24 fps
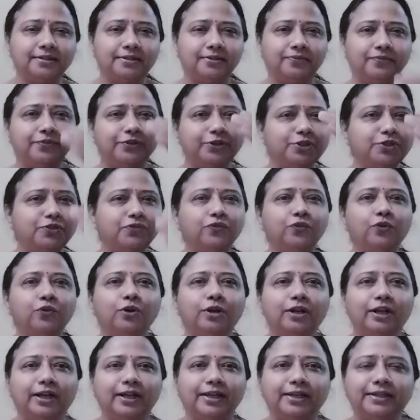the first 4
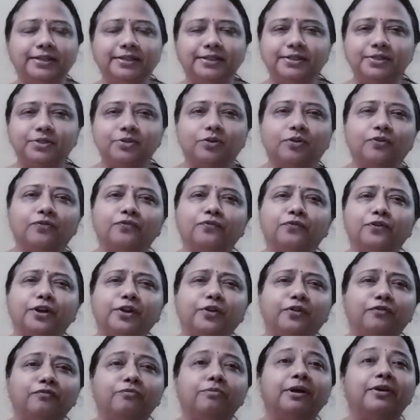lines of one
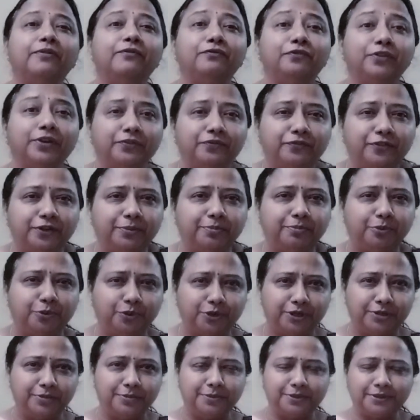of my favorite
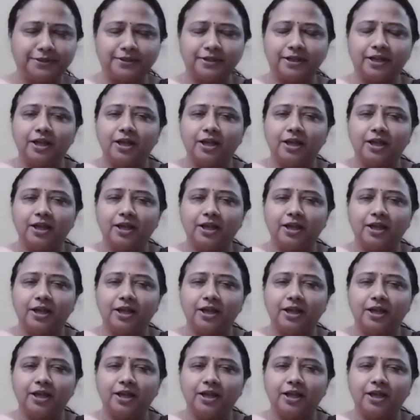poems,